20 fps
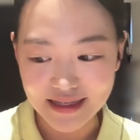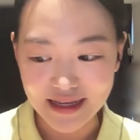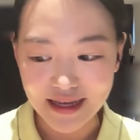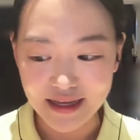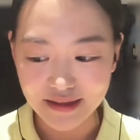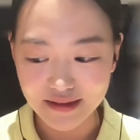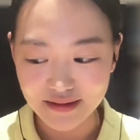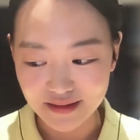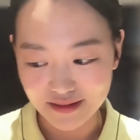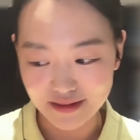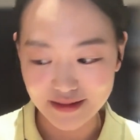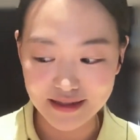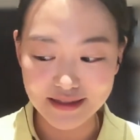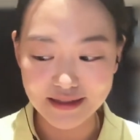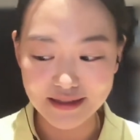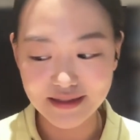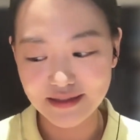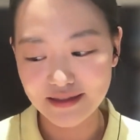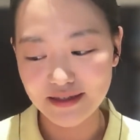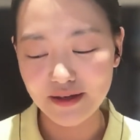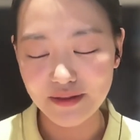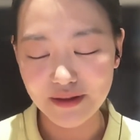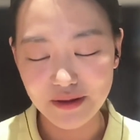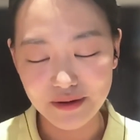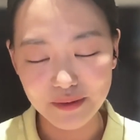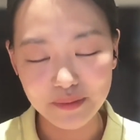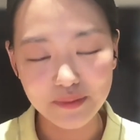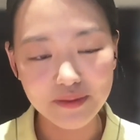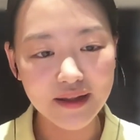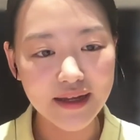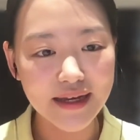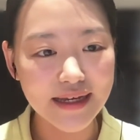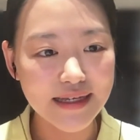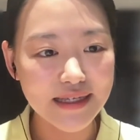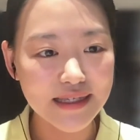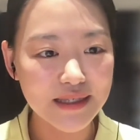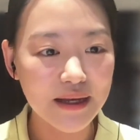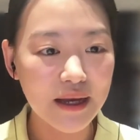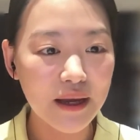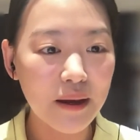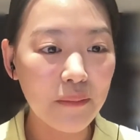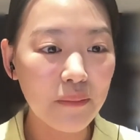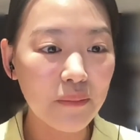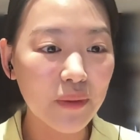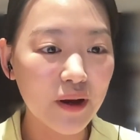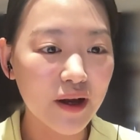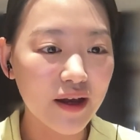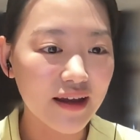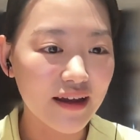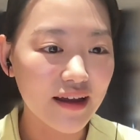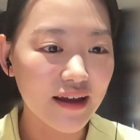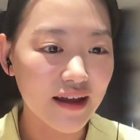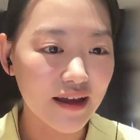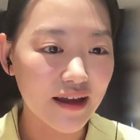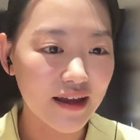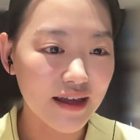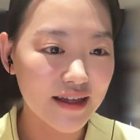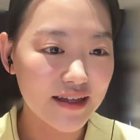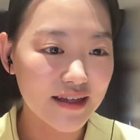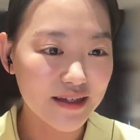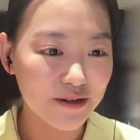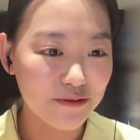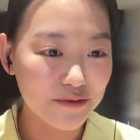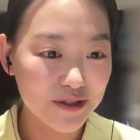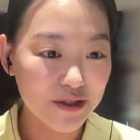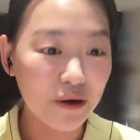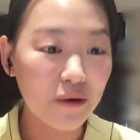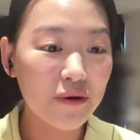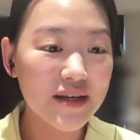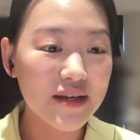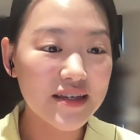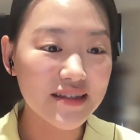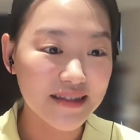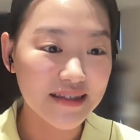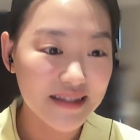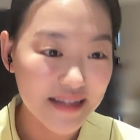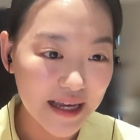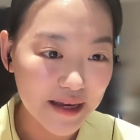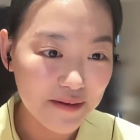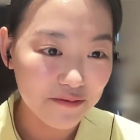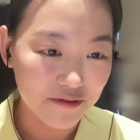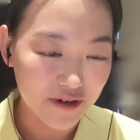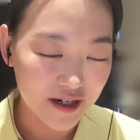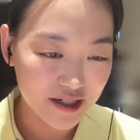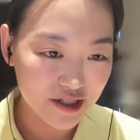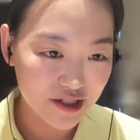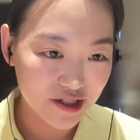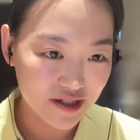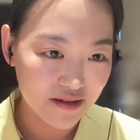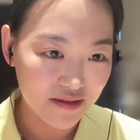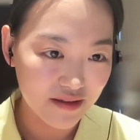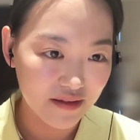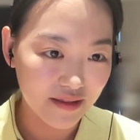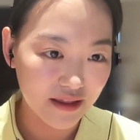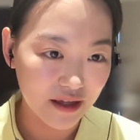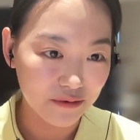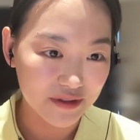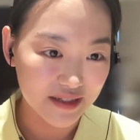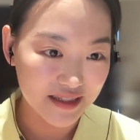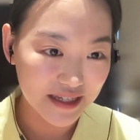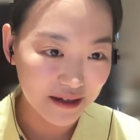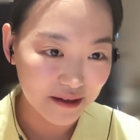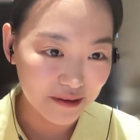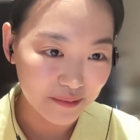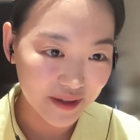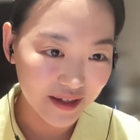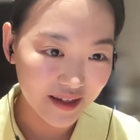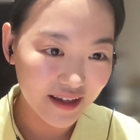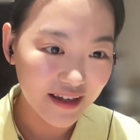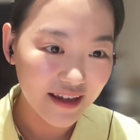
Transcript: and this another place," but it was always the same restaurant that they would tell me.